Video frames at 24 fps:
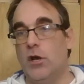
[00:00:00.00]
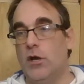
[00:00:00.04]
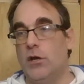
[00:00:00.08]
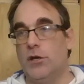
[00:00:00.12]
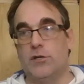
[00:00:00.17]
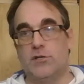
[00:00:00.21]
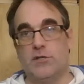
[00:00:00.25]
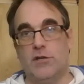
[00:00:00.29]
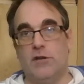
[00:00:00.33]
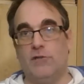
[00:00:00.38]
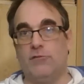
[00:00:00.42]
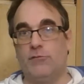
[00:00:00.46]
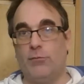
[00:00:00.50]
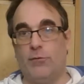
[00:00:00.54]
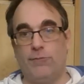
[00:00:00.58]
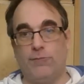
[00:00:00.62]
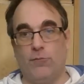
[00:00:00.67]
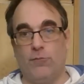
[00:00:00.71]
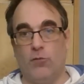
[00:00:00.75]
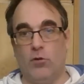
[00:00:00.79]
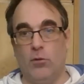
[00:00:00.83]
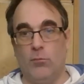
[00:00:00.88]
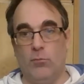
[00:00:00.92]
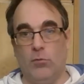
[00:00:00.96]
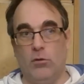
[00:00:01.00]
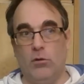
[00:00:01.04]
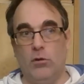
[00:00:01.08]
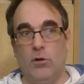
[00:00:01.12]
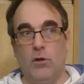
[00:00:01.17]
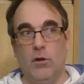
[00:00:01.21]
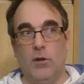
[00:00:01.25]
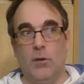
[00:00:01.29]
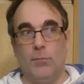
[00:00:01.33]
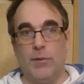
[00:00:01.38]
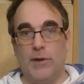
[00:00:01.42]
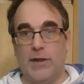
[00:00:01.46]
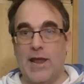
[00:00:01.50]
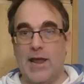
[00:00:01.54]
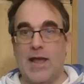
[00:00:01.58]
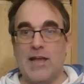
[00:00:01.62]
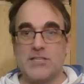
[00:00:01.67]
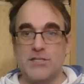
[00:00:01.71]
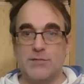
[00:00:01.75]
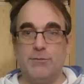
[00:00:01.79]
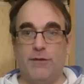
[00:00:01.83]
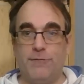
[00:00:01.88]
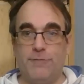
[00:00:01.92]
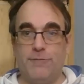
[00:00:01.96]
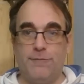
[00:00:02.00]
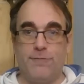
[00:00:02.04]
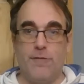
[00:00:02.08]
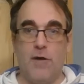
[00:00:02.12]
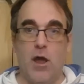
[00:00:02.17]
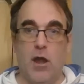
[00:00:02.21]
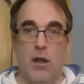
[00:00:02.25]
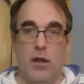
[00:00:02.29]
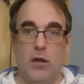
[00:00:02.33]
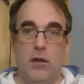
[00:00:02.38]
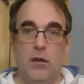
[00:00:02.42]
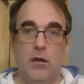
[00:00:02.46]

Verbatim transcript: doesn't have to be formal, but it has to be fun.